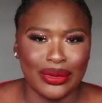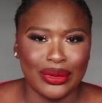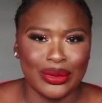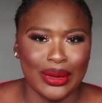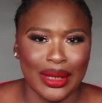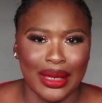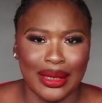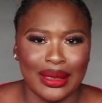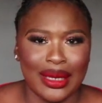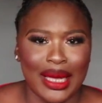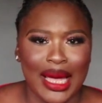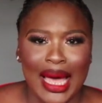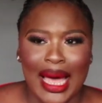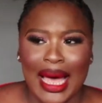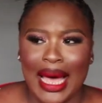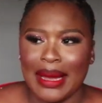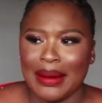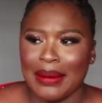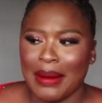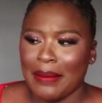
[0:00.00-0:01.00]

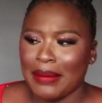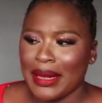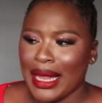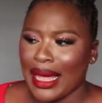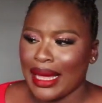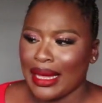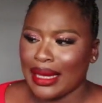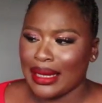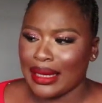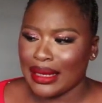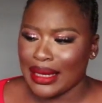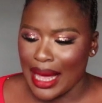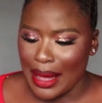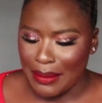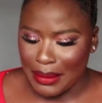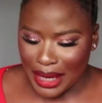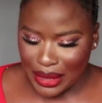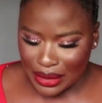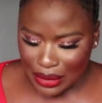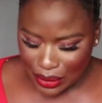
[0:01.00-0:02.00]
And I'm like,
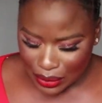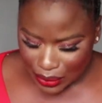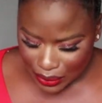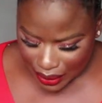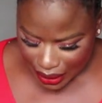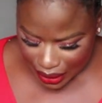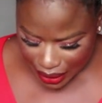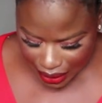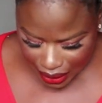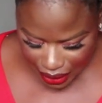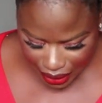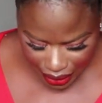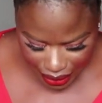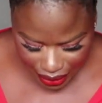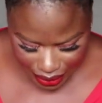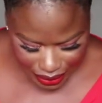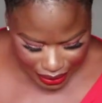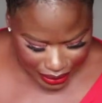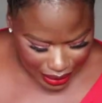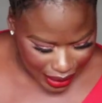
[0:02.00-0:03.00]
am I not
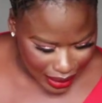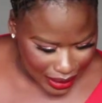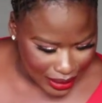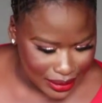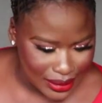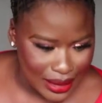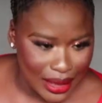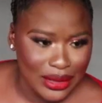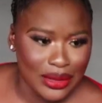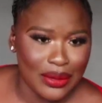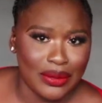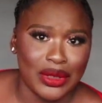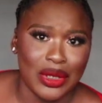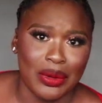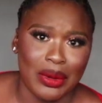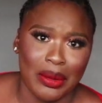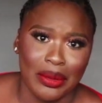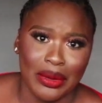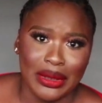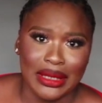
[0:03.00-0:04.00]
looking? Shay, is there
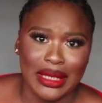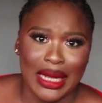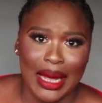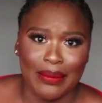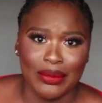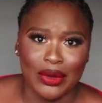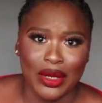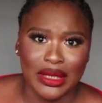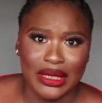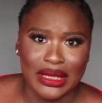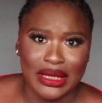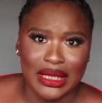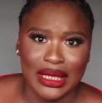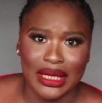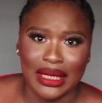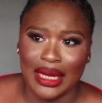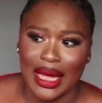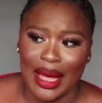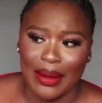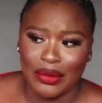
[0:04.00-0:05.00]
something on my body that I'm not
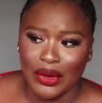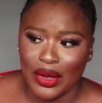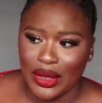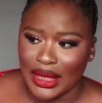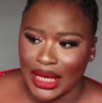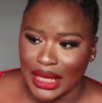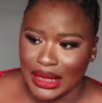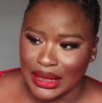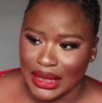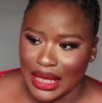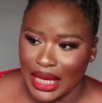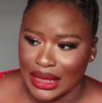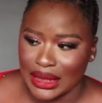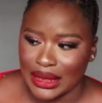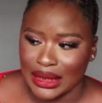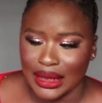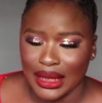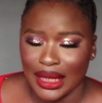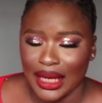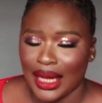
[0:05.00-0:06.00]
seeing? I'm not
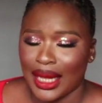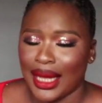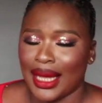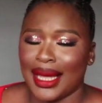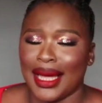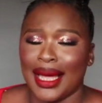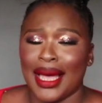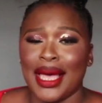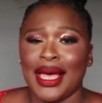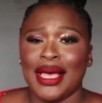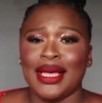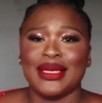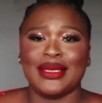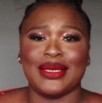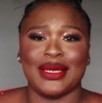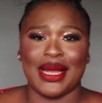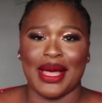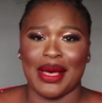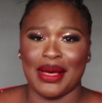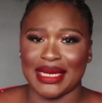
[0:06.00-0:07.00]
understanding.
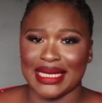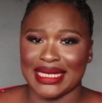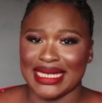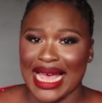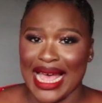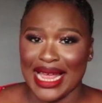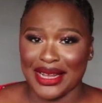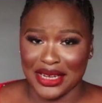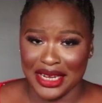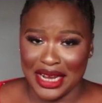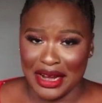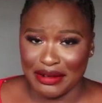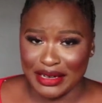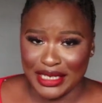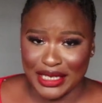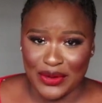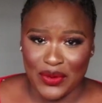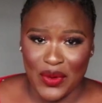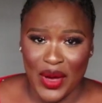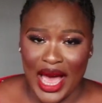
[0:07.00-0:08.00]
So that was another
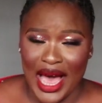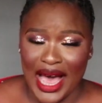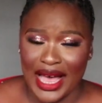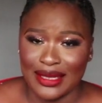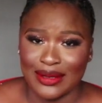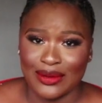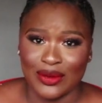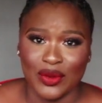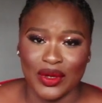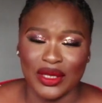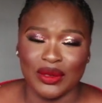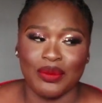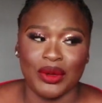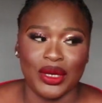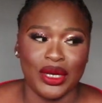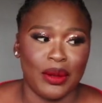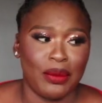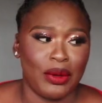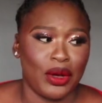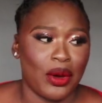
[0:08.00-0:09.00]
reason why I had to quit
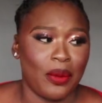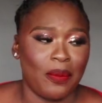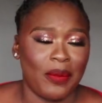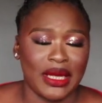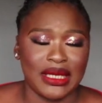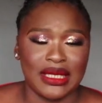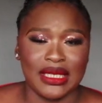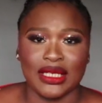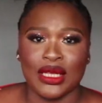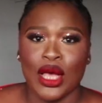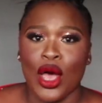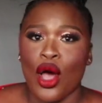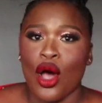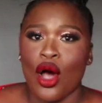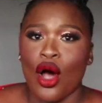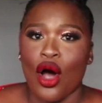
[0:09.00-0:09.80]
being a makeup artist.